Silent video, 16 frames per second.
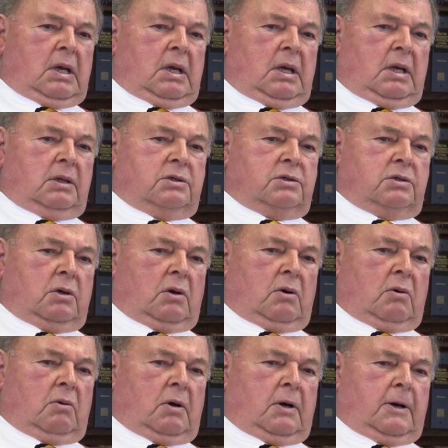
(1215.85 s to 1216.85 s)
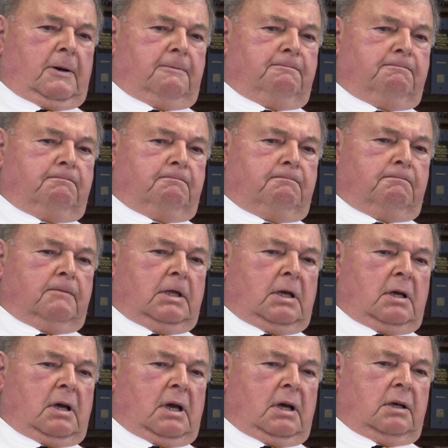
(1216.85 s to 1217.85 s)
And so uh,
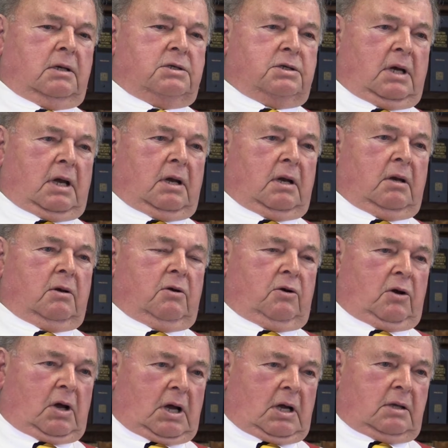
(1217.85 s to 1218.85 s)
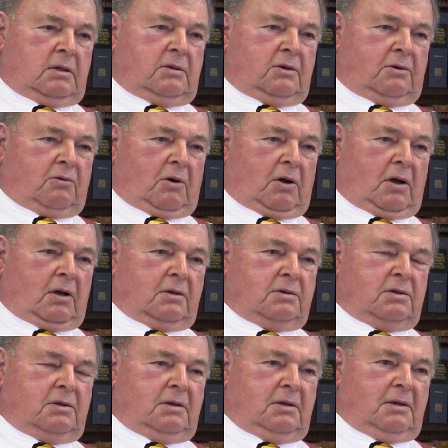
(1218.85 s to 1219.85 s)
I decided not to
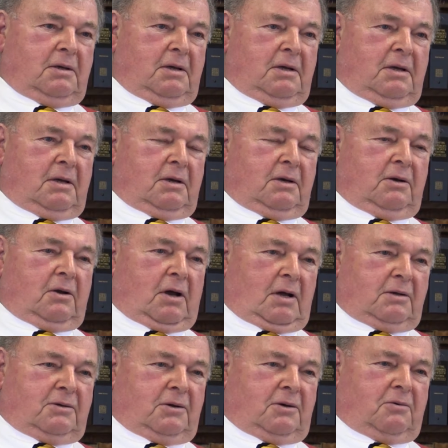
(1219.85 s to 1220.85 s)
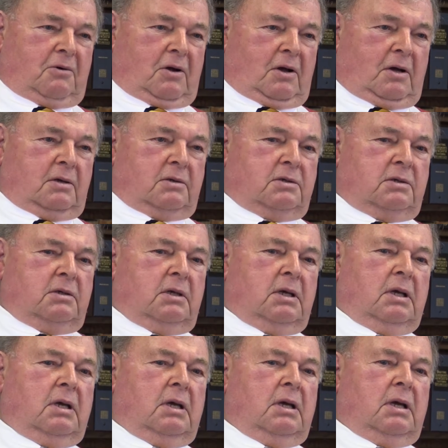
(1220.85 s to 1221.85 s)
cross, not to cross
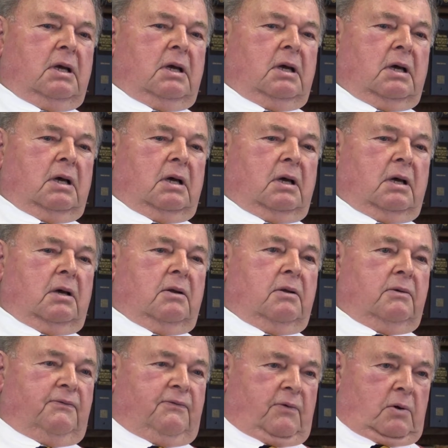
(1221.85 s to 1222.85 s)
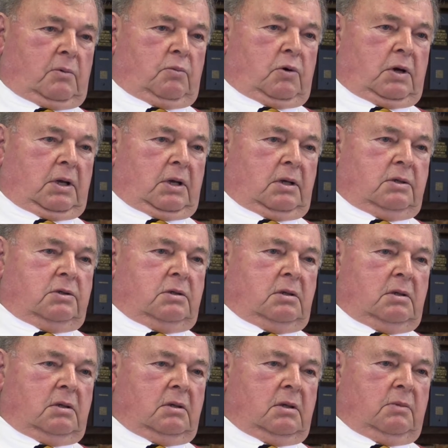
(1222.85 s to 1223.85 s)
uh, the Fern Bridge
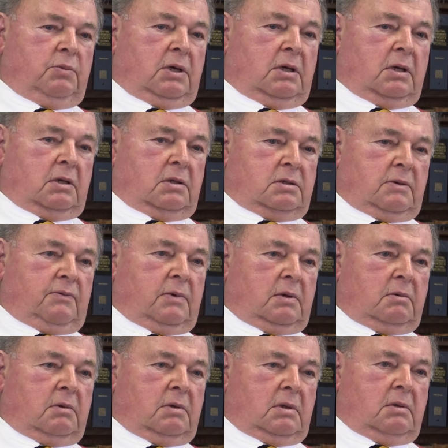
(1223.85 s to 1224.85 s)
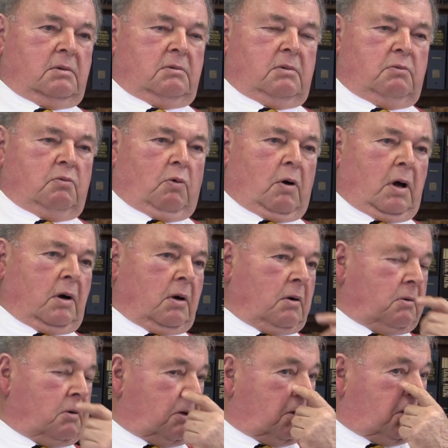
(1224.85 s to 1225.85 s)
uh, because of the water
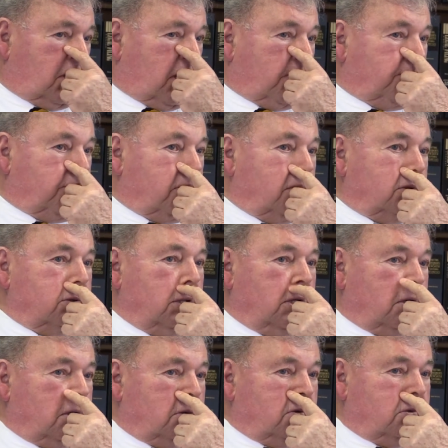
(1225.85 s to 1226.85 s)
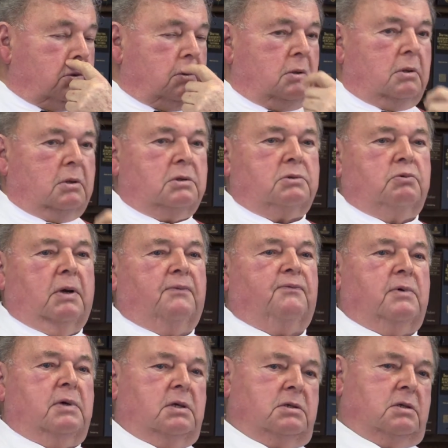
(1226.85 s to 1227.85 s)
depth and, and the
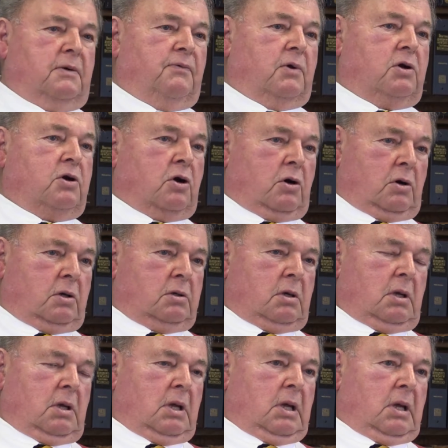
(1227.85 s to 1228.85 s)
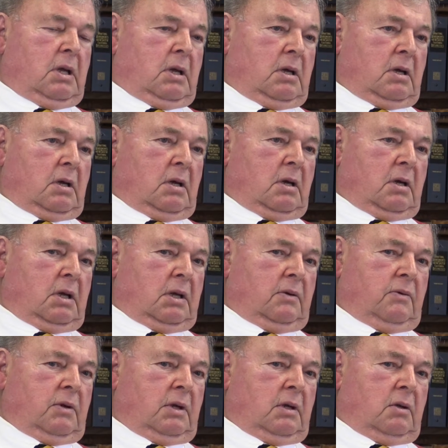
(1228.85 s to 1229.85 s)
swiftness of the current uh,
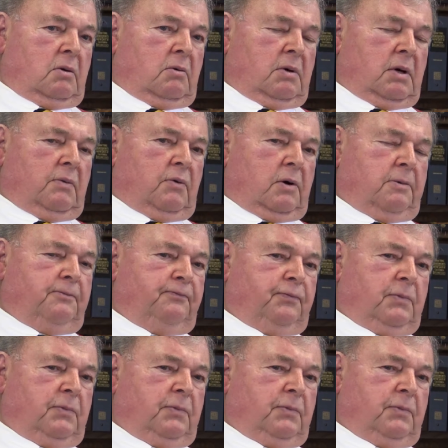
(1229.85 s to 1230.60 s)
in the Eel River.